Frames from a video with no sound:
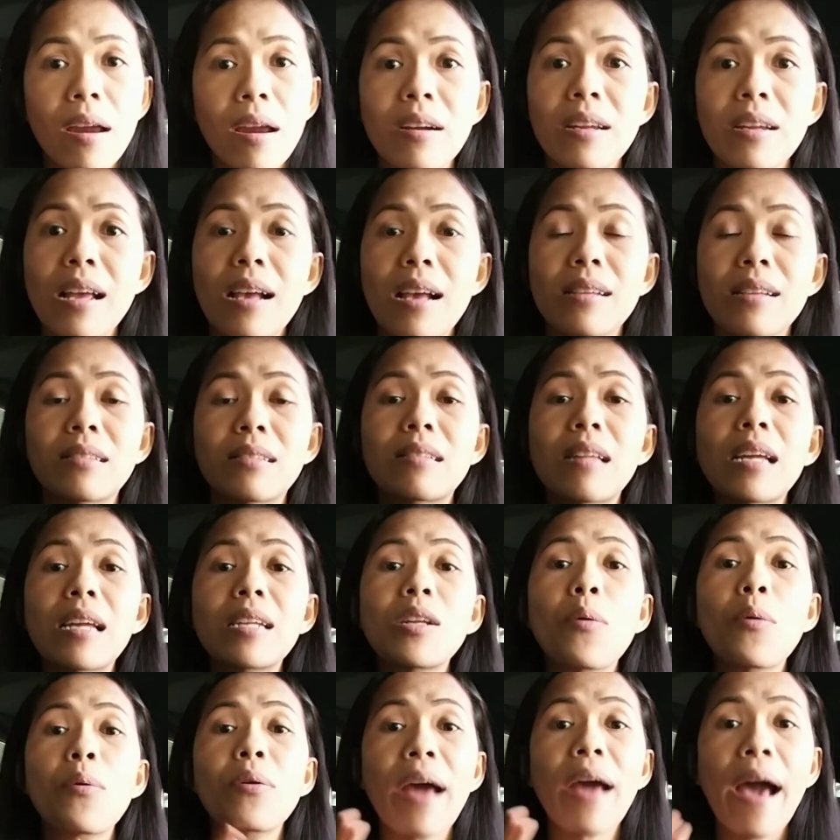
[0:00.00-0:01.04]
areas they
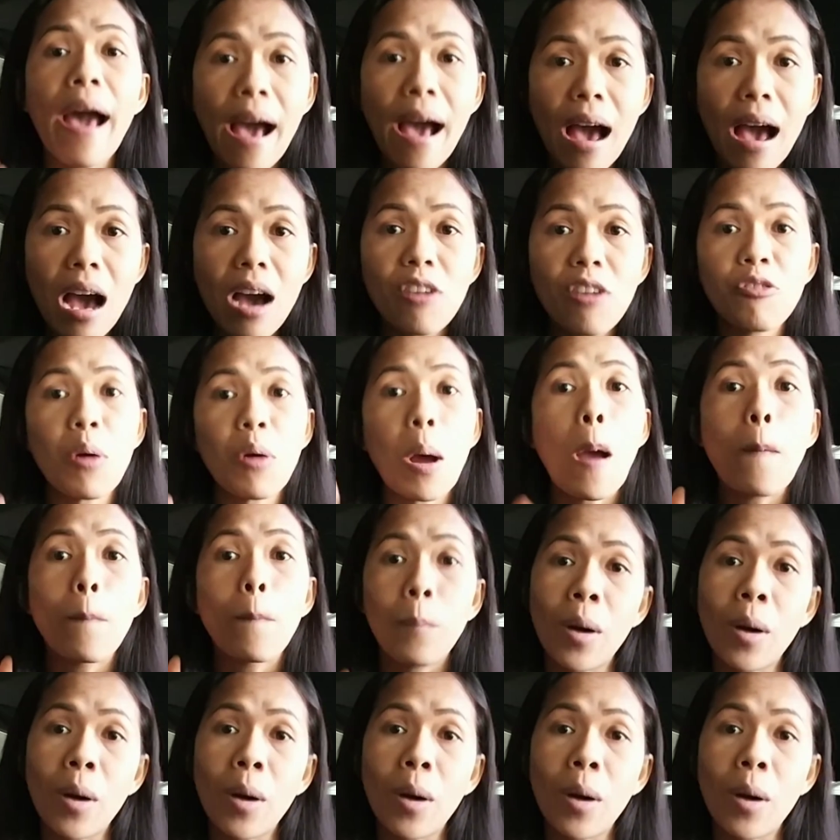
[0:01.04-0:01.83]
don't have